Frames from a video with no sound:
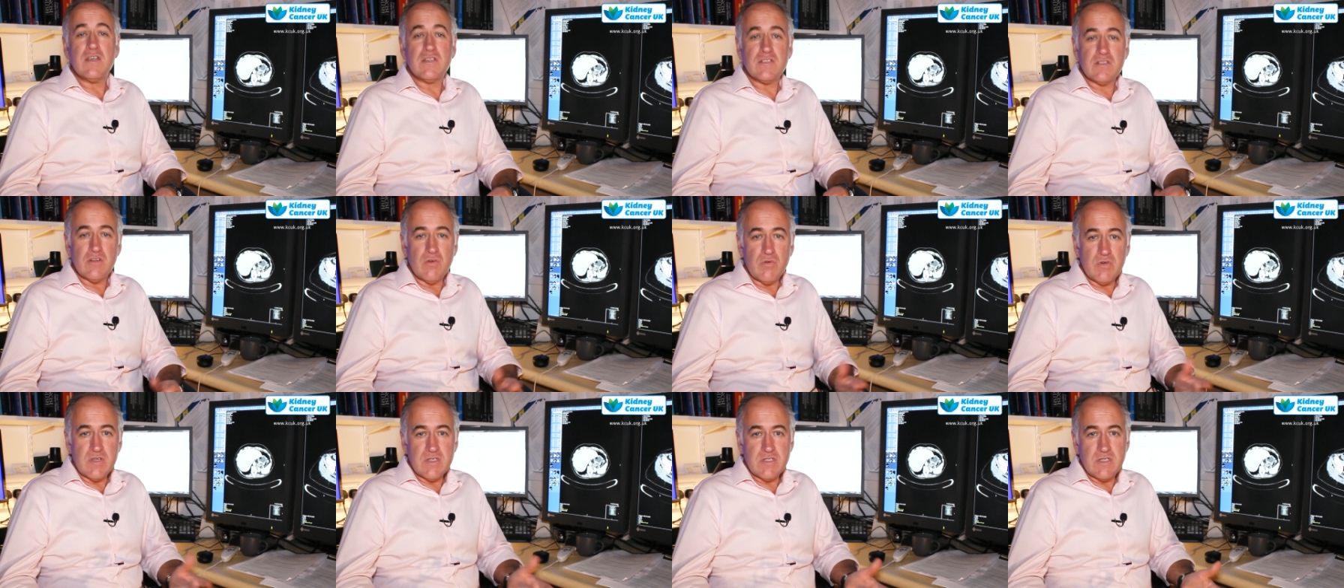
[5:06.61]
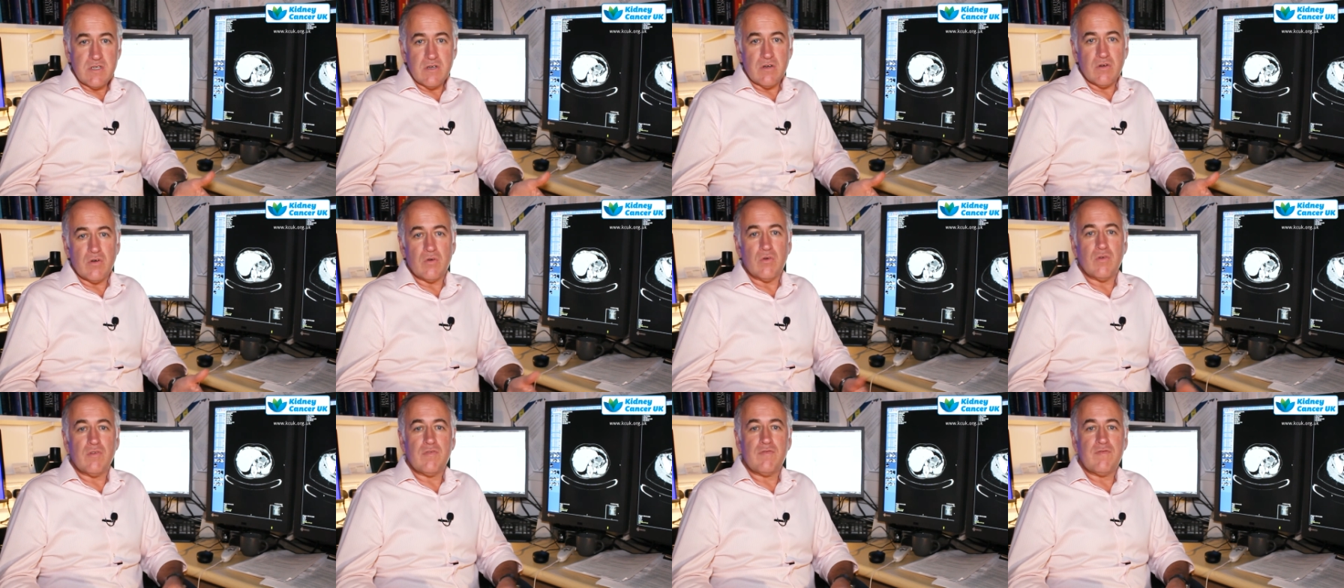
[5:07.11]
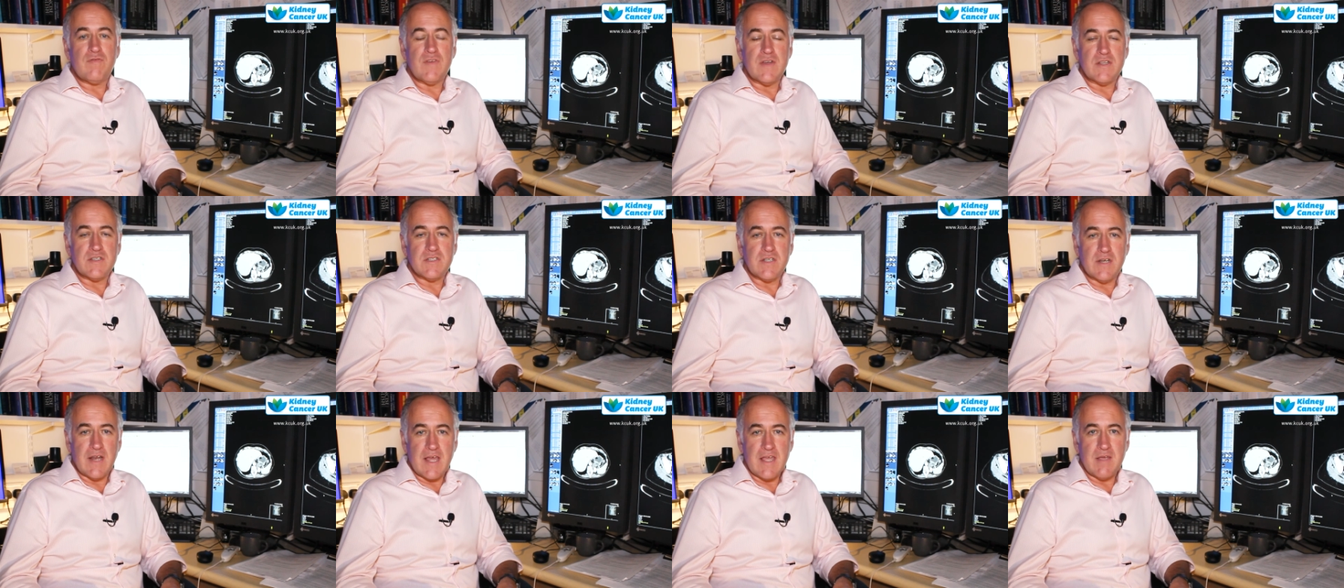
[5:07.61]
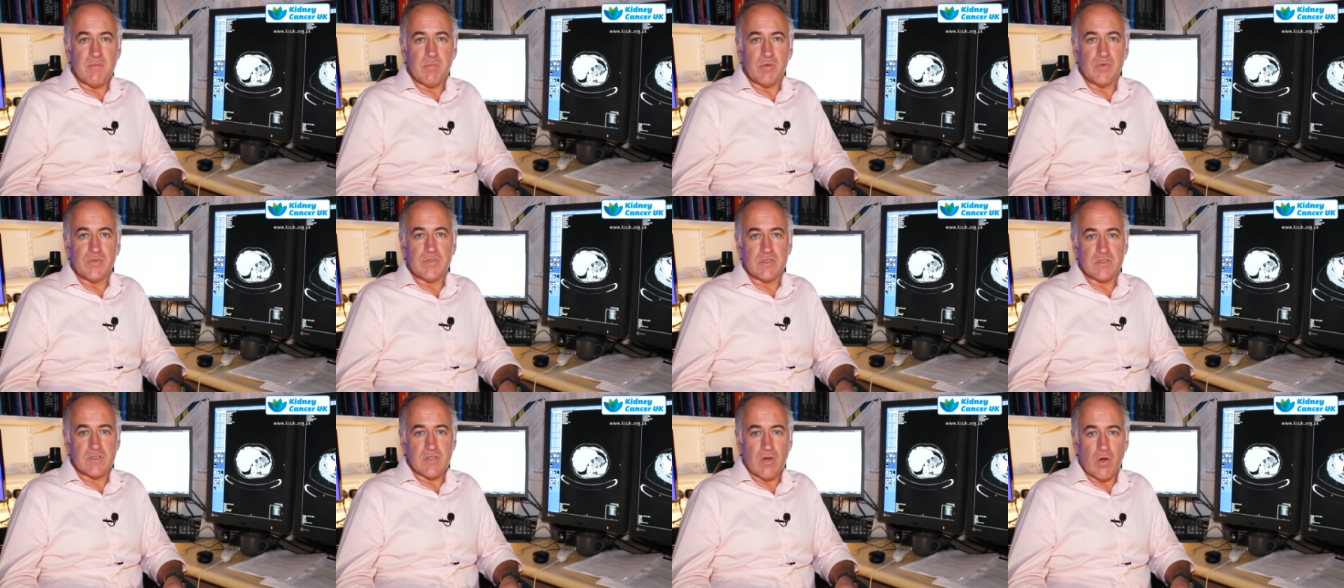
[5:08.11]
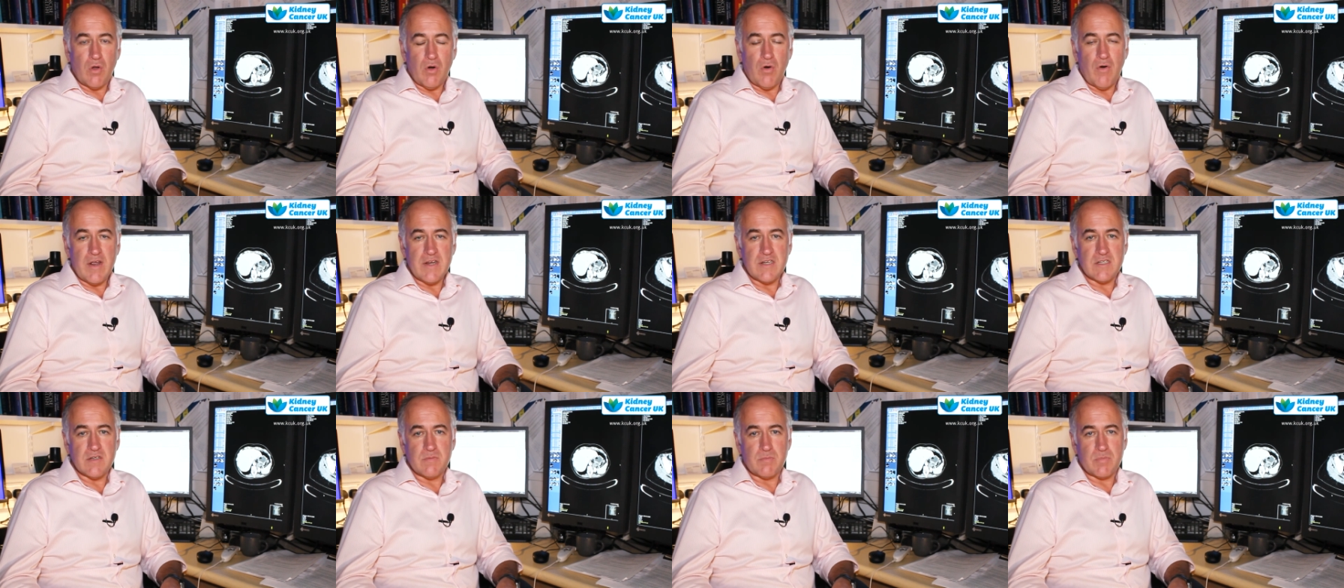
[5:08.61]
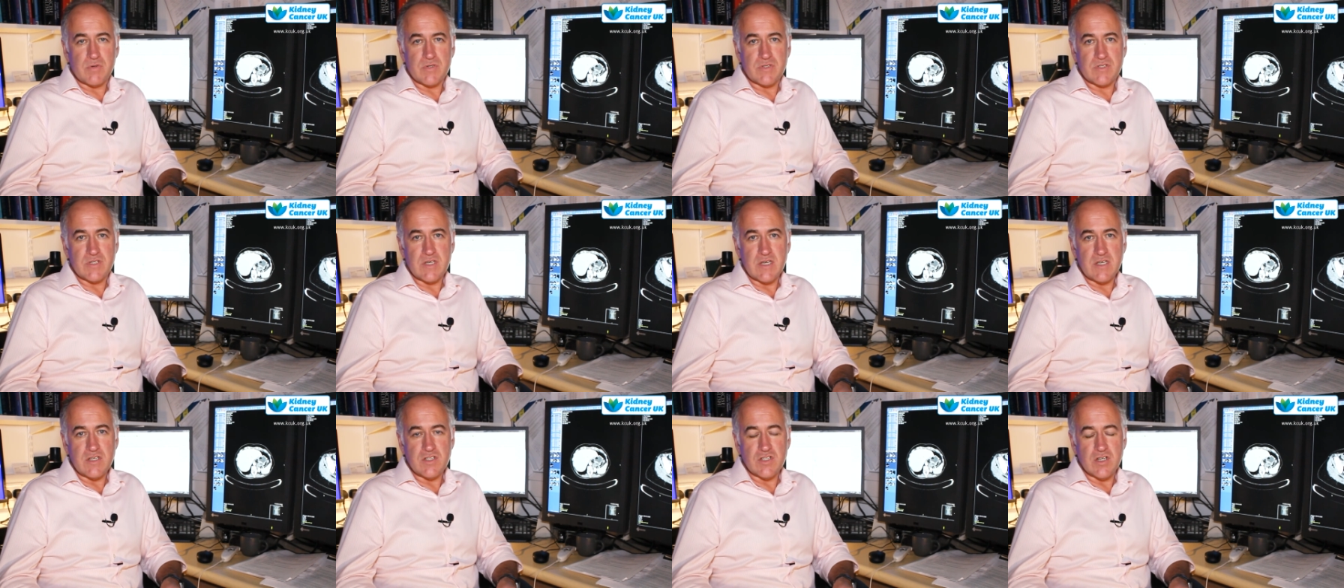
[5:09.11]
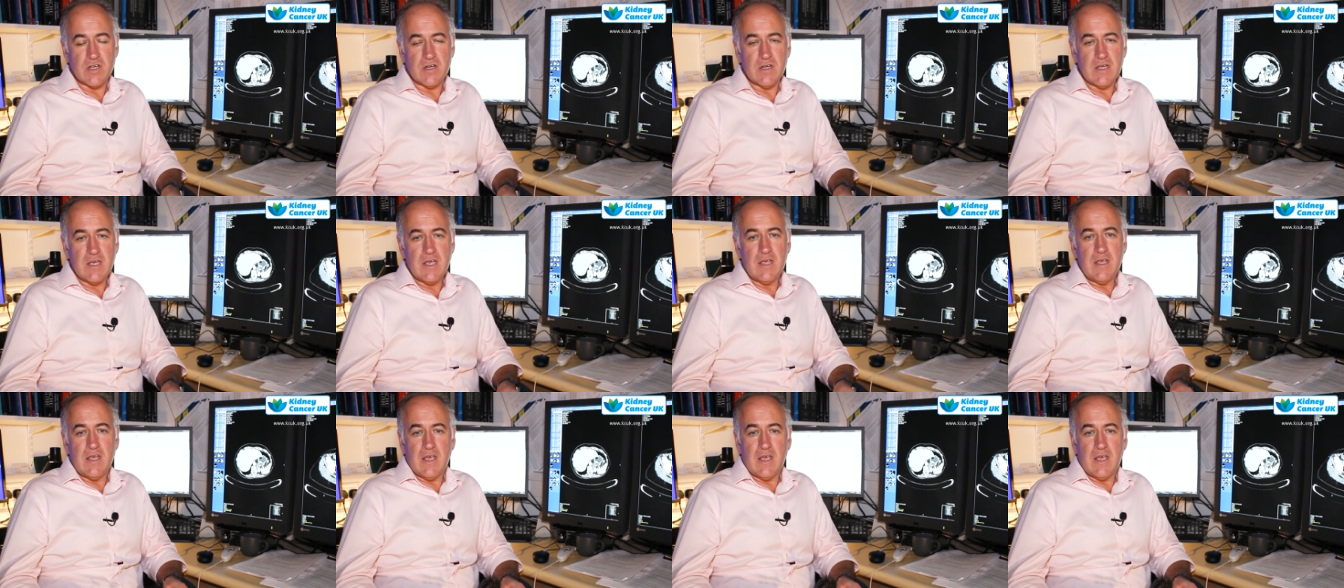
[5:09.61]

as long as you're fit and able to tolerate a procedure.